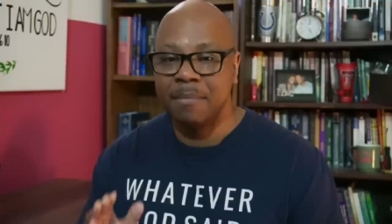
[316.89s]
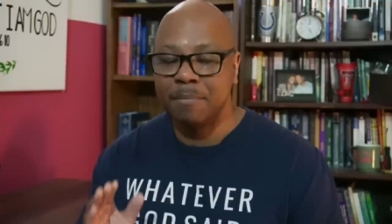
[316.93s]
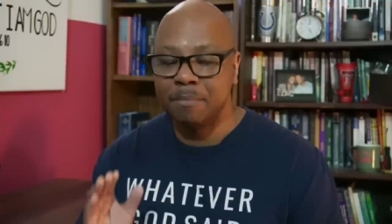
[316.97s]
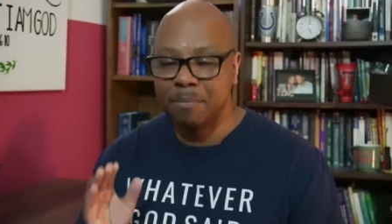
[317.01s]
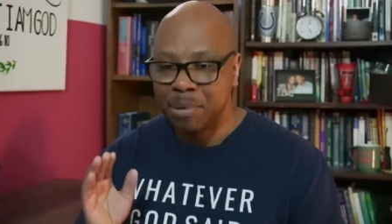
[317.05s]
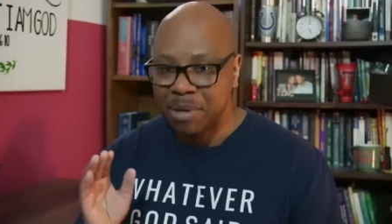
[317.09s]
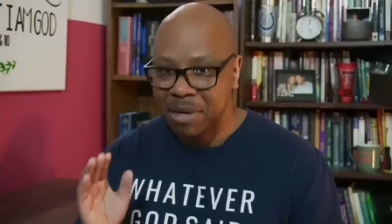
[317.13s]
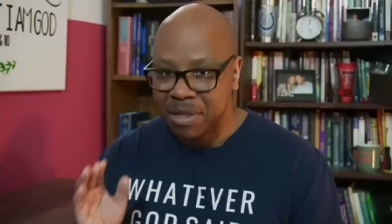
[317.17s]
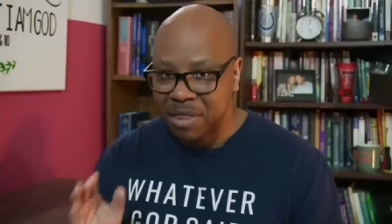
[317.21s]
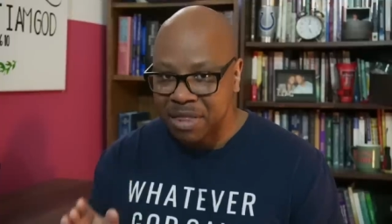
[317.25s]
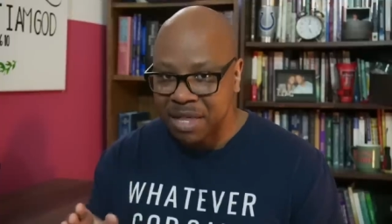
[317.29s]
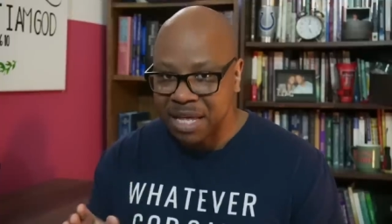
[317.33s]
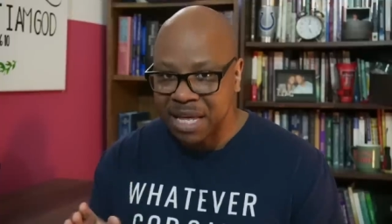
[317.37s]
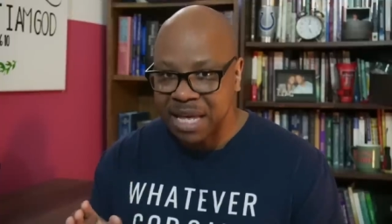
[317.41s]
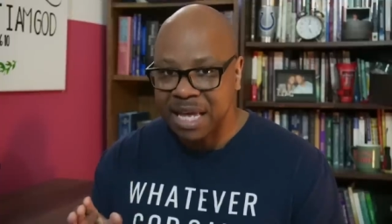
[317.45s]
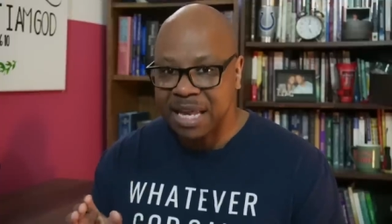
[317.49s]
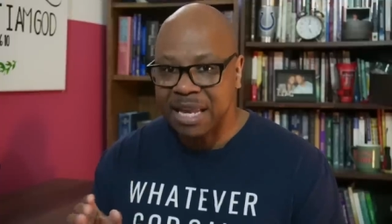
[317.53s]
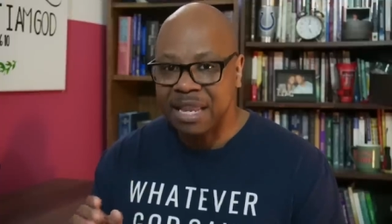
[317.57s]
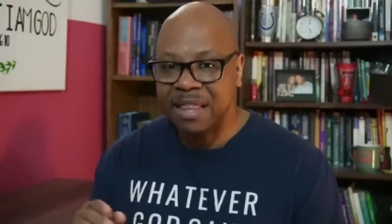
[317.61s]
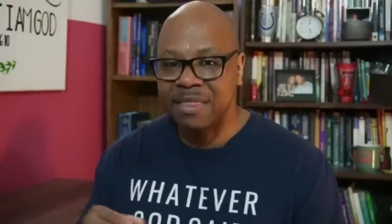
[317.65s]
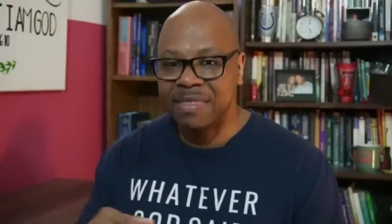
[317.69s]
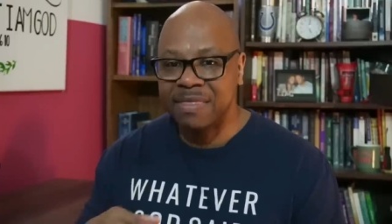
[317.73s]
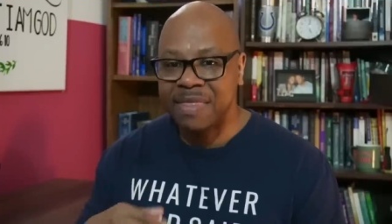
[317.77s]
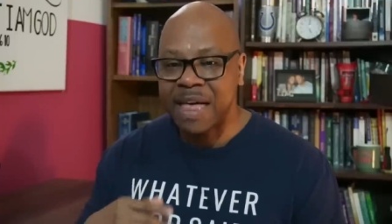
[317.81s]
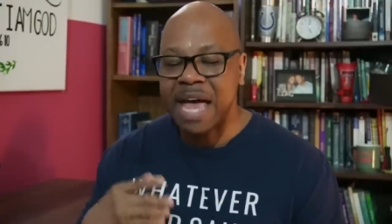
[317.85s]
But
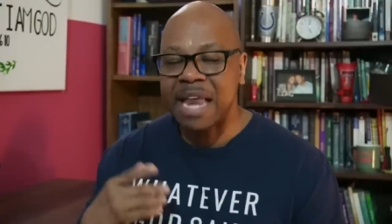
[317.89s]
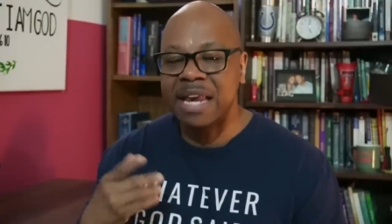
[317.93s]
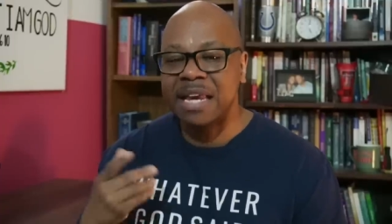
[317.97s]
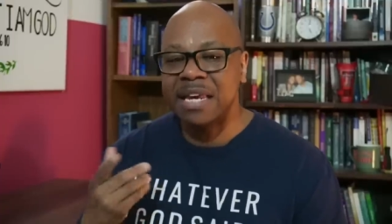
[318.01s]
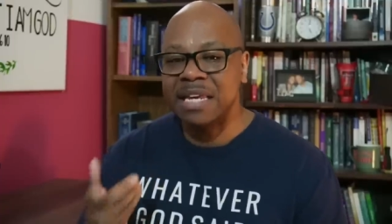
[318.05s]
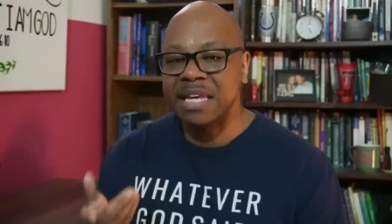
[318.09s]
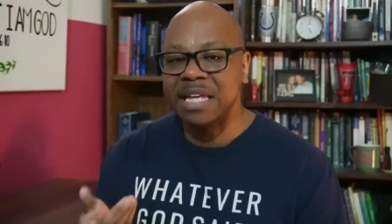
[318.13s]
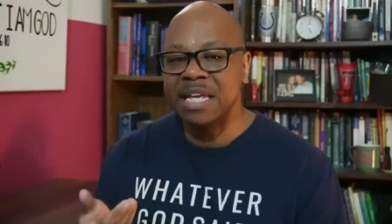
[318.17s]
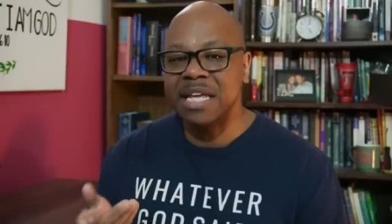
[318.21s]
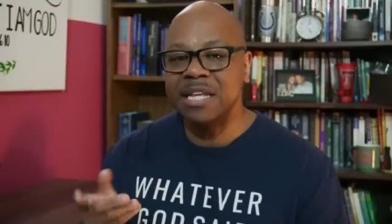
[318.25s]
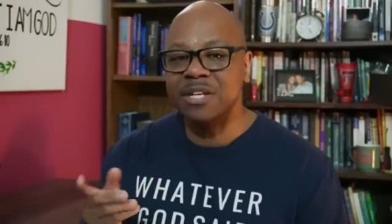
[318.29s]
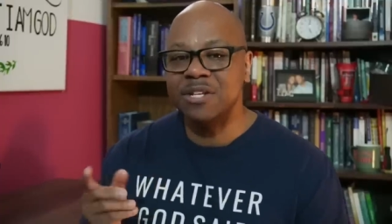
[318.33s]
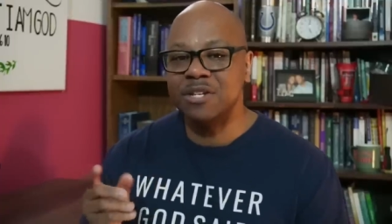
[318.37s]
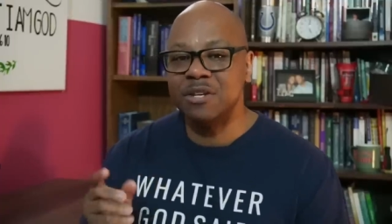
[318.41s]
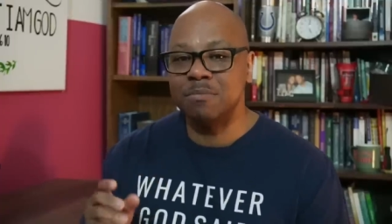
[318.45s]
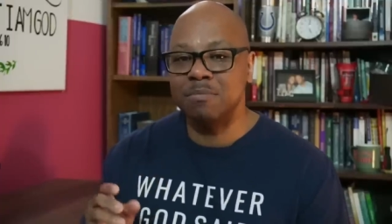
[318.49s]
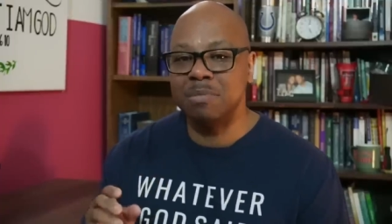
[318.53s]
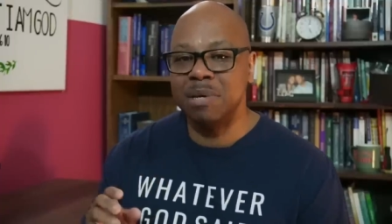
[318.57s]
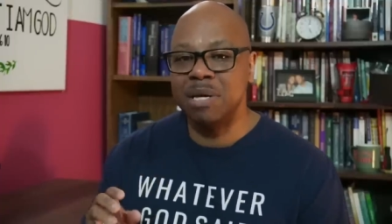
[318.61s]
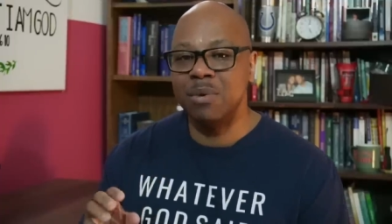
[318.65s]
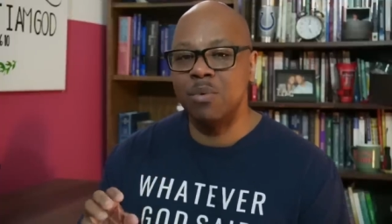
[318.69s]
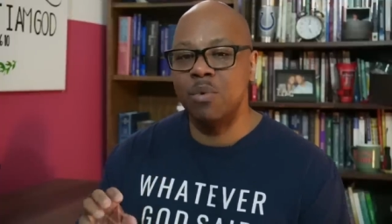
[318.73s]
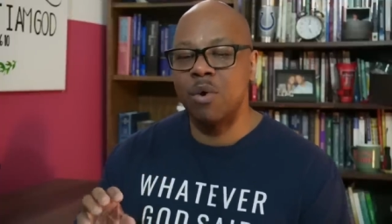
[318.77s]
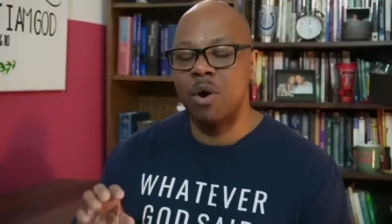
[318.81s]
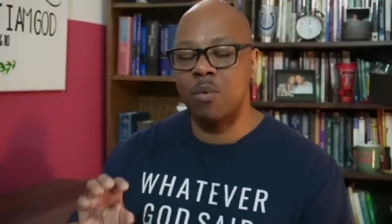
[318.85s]
then that needs to
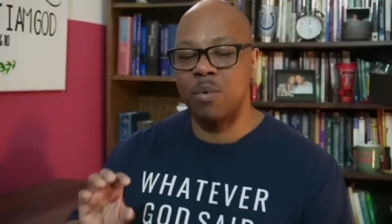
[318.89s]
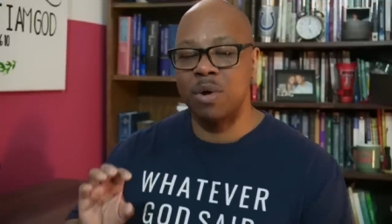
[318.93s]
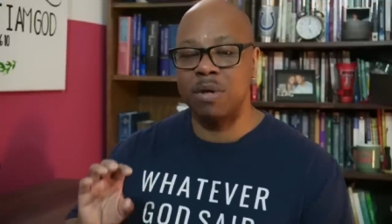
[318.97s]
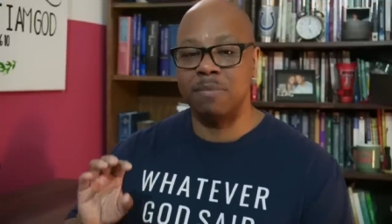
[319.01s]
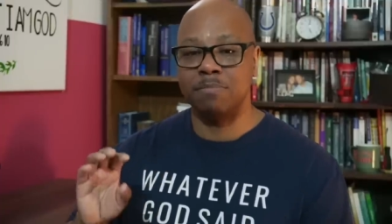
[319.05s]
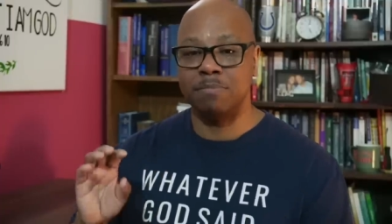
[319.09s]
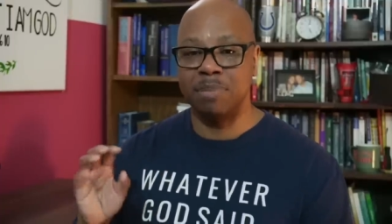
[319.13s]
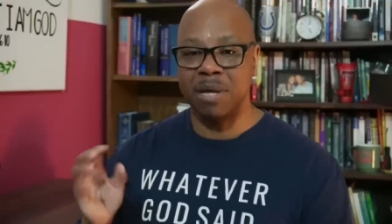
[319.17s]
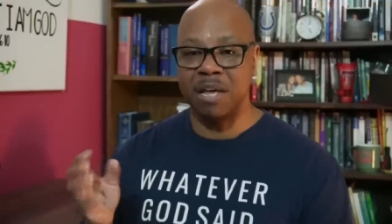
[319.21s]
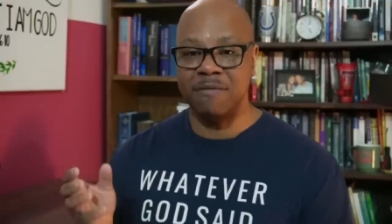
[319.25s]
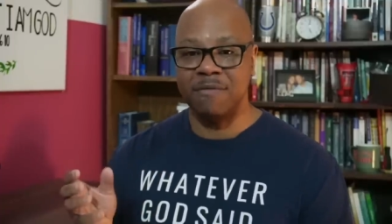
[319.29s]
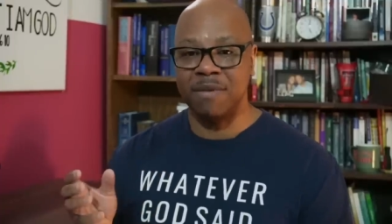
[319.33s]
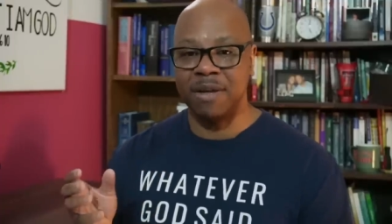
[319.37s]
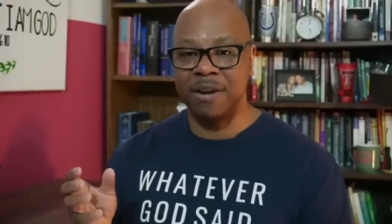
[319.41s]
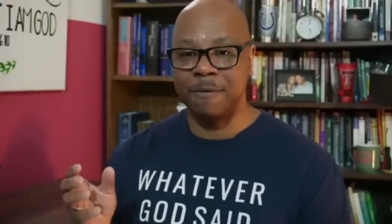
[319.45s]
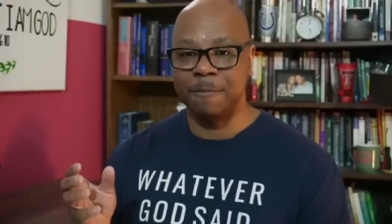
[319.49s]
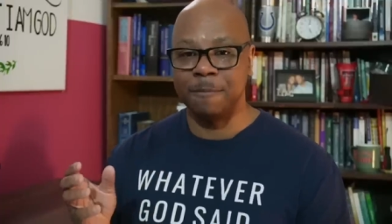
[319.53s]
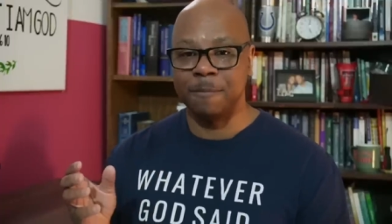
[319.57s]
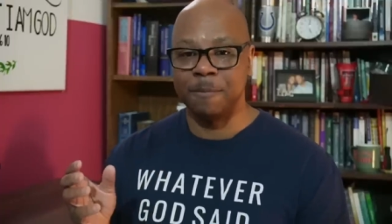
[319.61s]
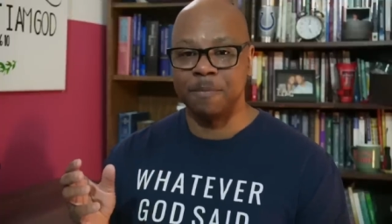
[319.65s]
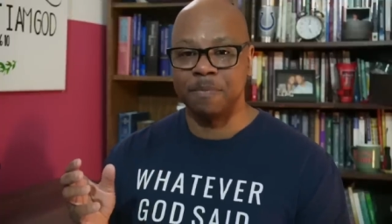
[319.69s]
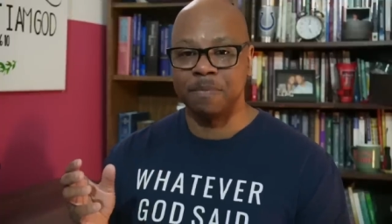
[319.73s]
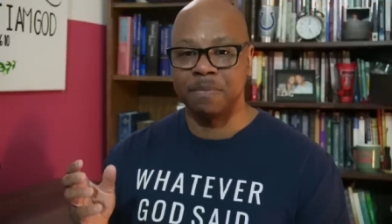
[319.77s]
be where we pivot